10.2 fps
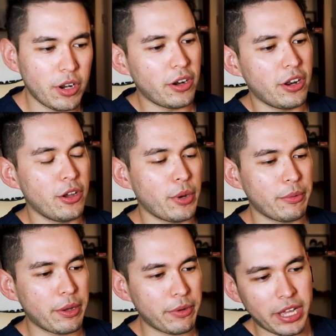no, no,
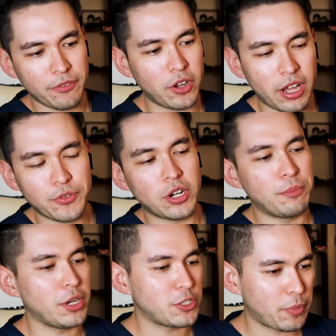wait, wait, wait. I've got, I've got
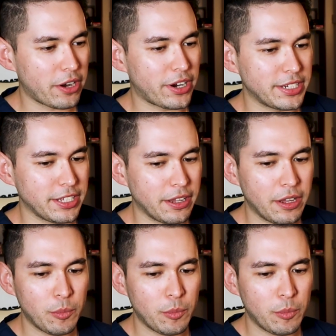a much better idea.